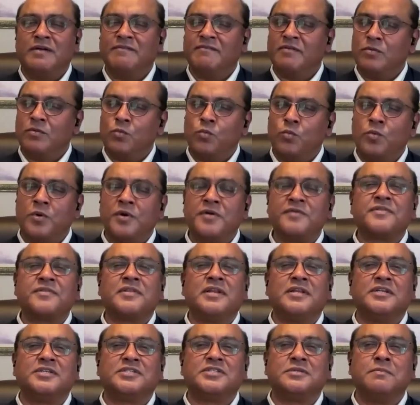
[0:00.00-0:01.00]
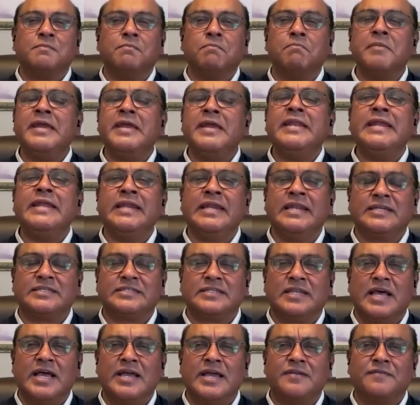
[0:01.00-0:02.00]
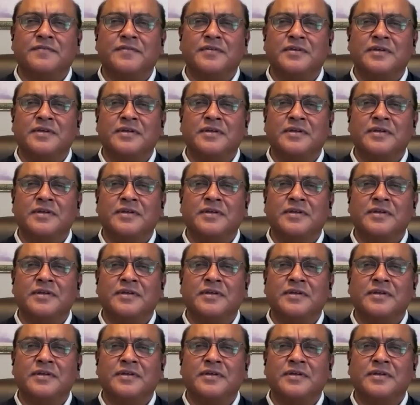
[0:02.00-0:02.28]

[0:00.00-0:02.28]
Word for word: have a worthless, meaningless life.